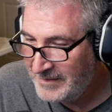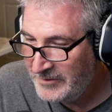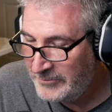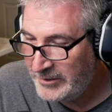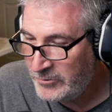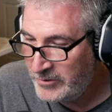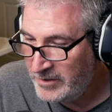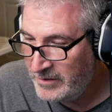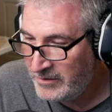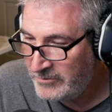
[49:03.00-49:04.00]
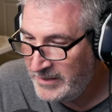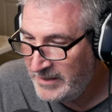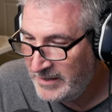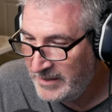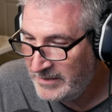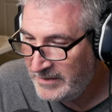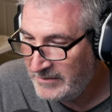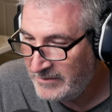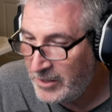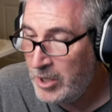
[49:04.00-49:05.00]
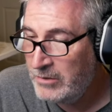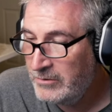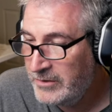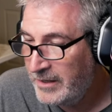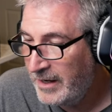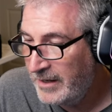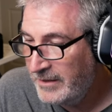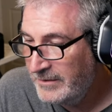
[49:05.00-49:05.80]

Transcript: Recorded in 3 days. Oh, okay.